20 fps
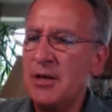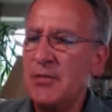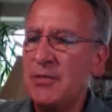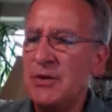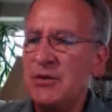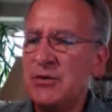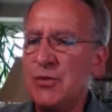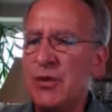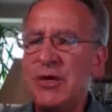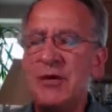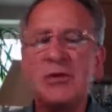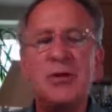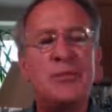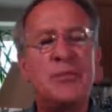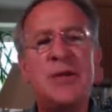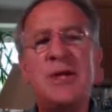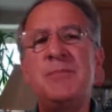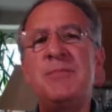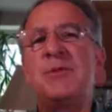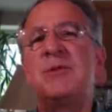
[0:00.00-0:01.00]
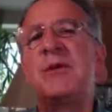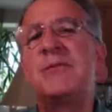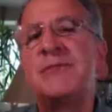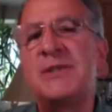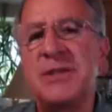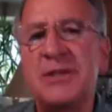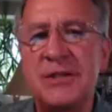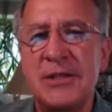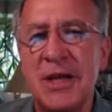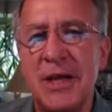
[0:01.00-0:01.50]
between the people of
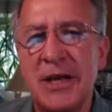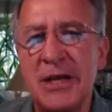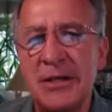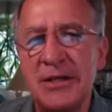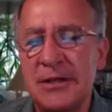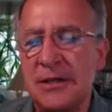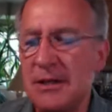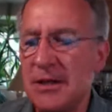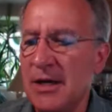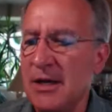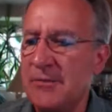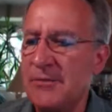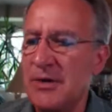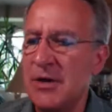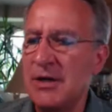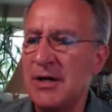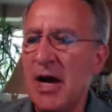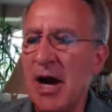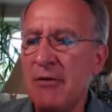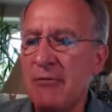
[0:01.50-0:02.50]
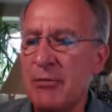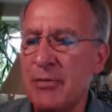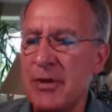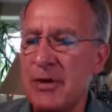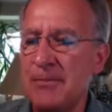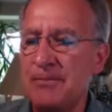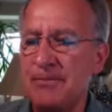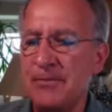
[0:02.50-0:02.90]
a state and their government.